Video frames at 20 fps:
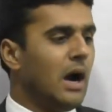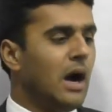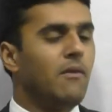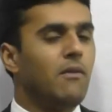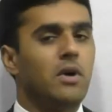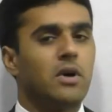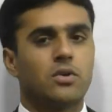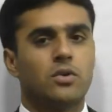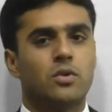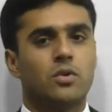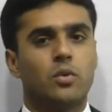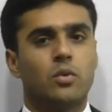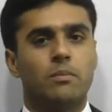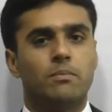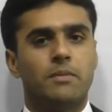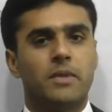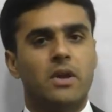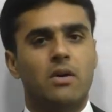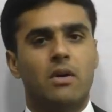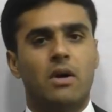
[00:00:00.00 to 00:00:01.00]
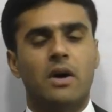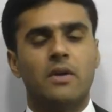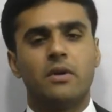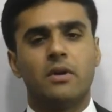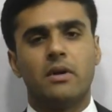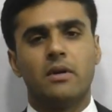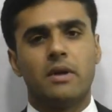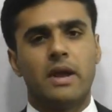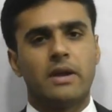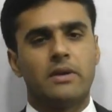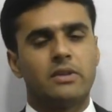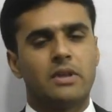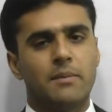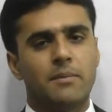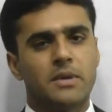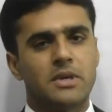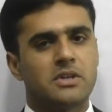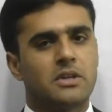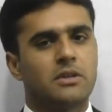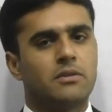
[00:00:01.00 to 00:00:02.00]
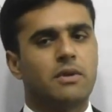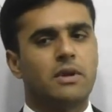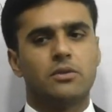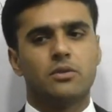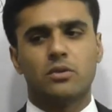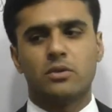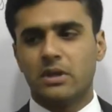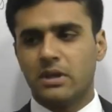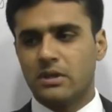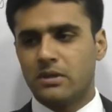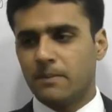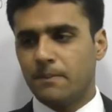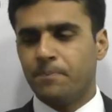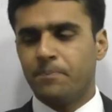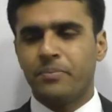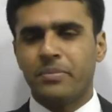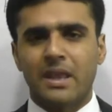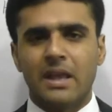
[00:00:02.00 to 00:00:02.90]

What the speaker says: I want to do other exam kit as well. So they are